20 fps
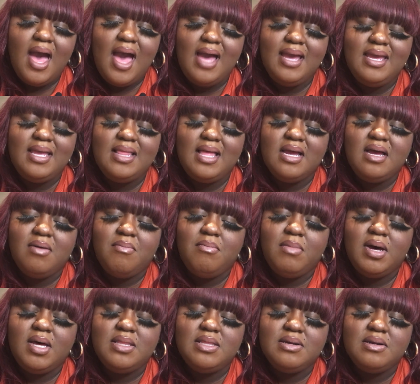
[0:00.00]
I get like a
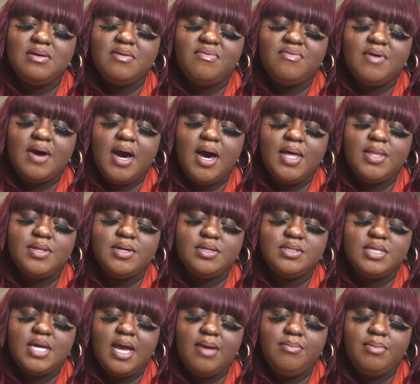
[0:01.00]
mother and
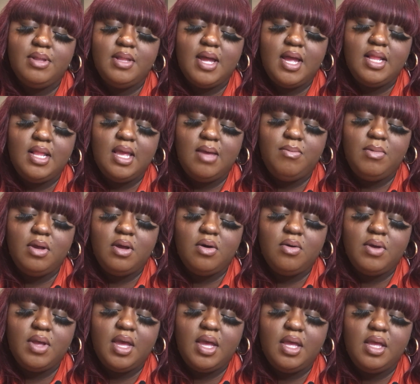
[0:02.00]
father type of dynamic,
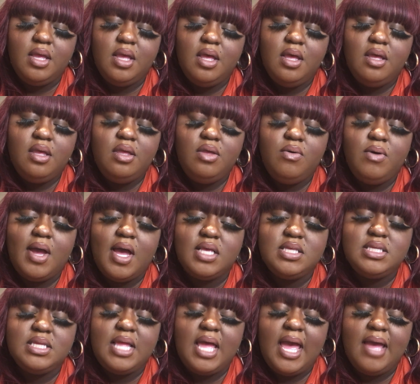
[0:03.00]
okay? You
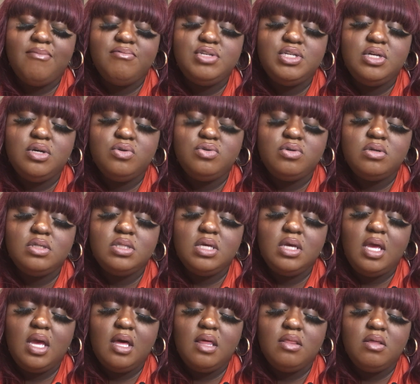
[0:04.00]
guys could have children
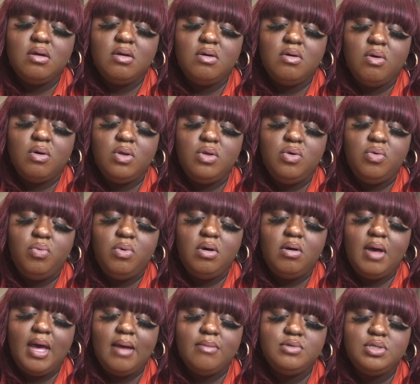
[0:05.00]
together or you
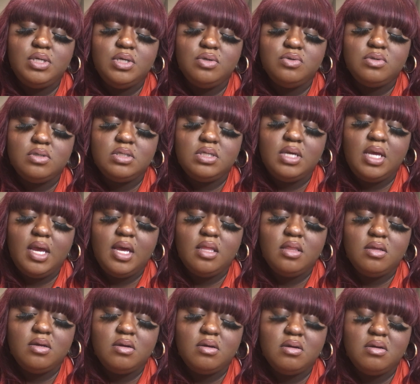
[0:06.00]
will have children
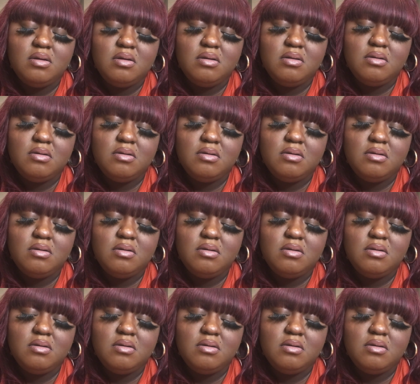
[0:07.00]
together.